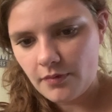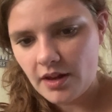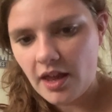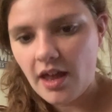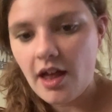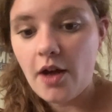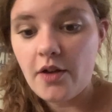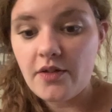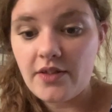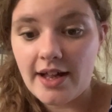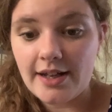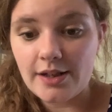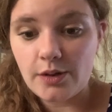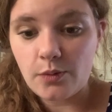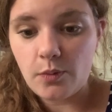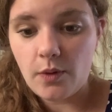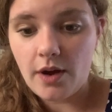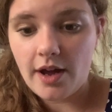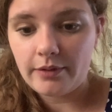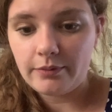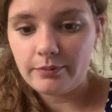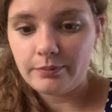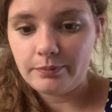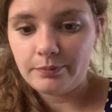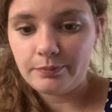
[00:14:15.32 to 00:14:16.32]
Oh, that's why.
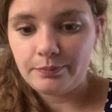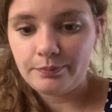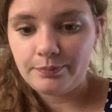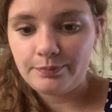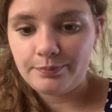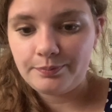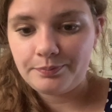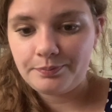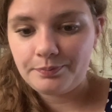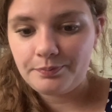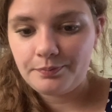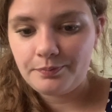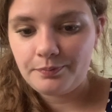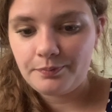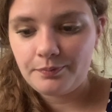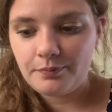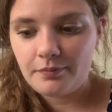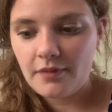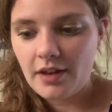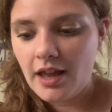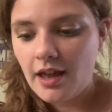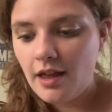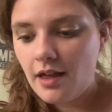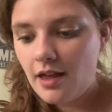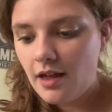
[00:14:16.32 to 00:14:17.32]

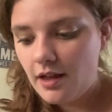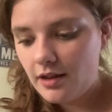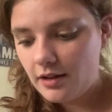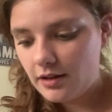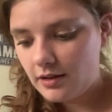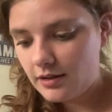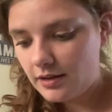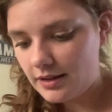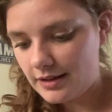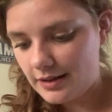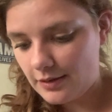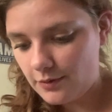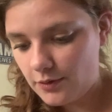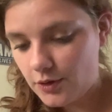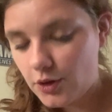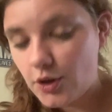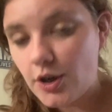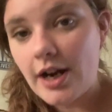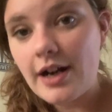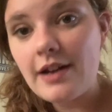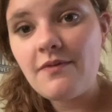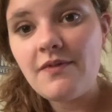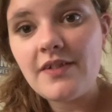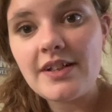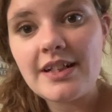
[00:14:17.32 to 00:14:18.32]
Because I was
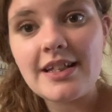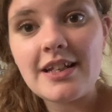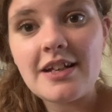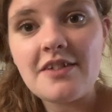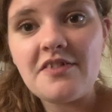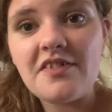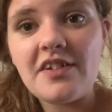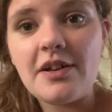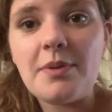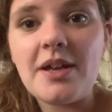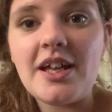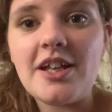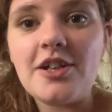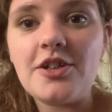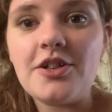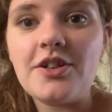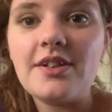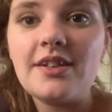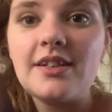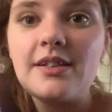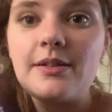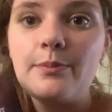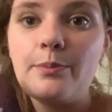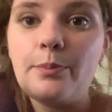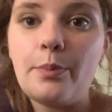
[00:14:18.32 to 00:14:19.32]
trying to fit stuff on
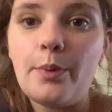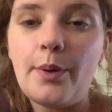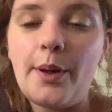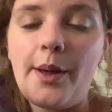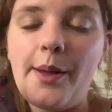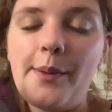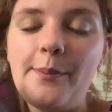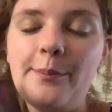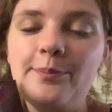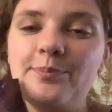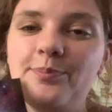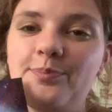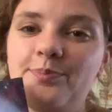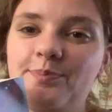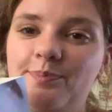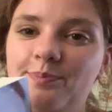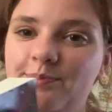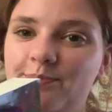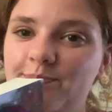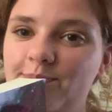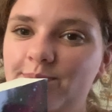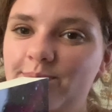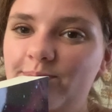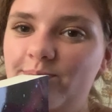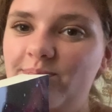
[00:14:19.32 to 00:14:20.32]
pages, but
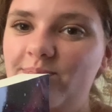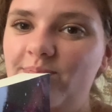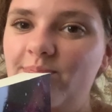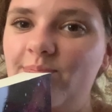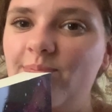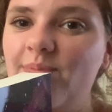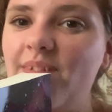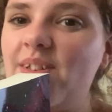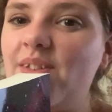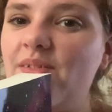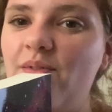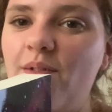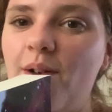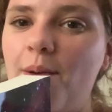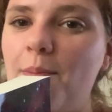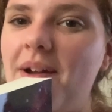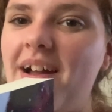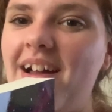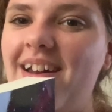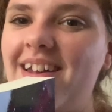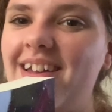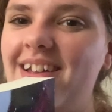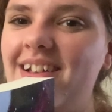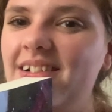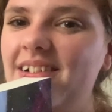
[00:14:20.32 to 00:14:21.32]
it's
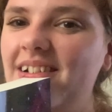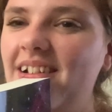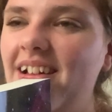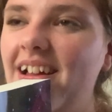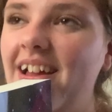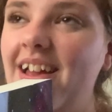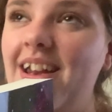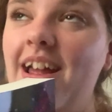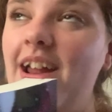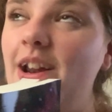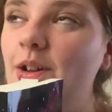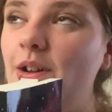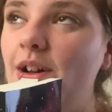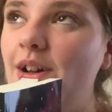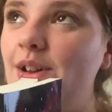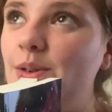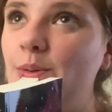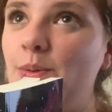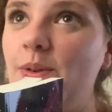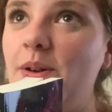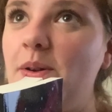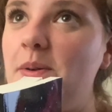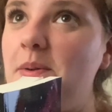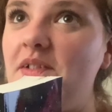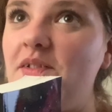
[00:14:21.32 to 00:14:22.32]
formatting, and I don't have to
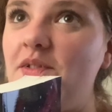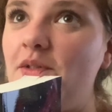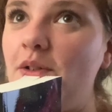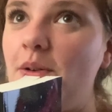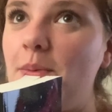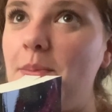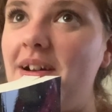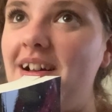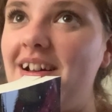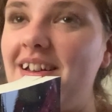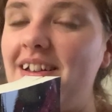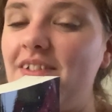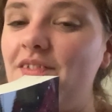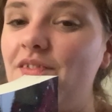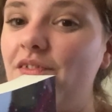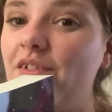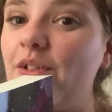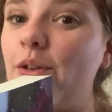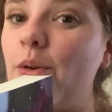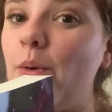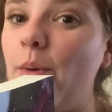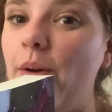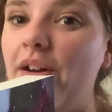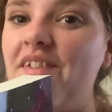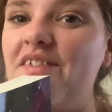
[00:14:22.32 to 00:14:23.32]
worry about formatting for
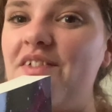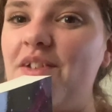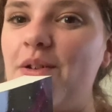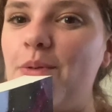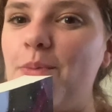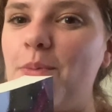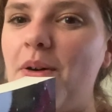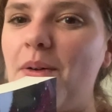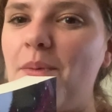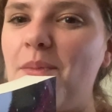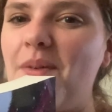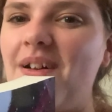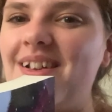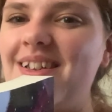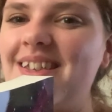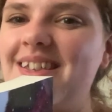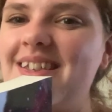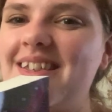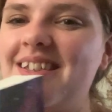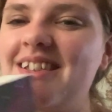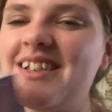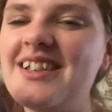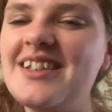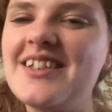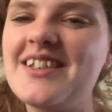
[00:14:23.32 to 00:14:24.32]
quite a few more
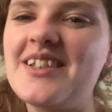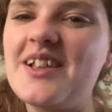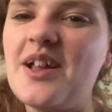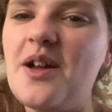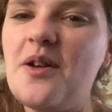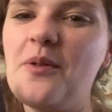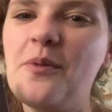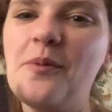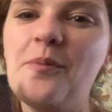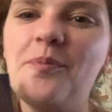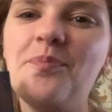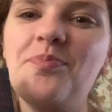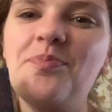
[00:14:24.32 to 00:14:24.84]
months. So